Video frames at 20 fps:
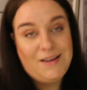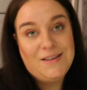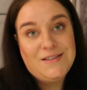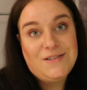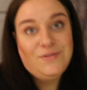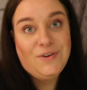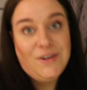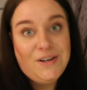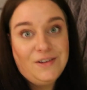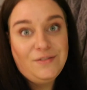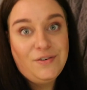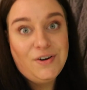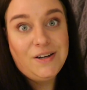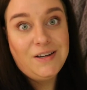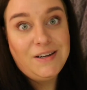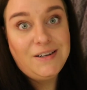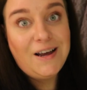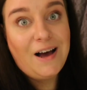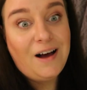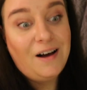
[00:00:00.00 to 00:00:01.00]
it's really
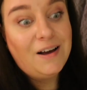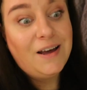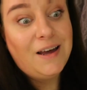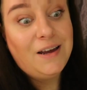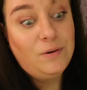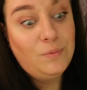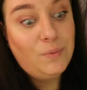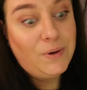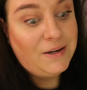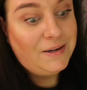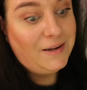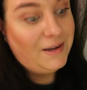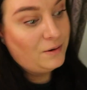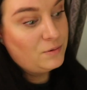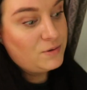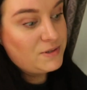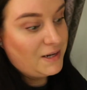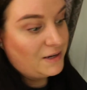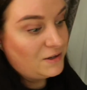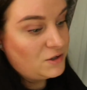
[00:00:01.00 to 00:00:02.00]
really dark and windy
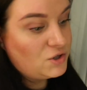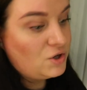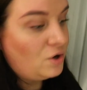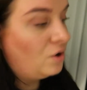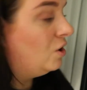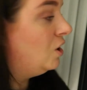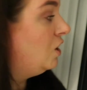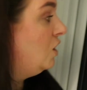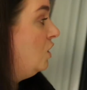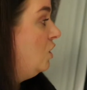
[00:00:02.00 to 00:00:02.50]
outside so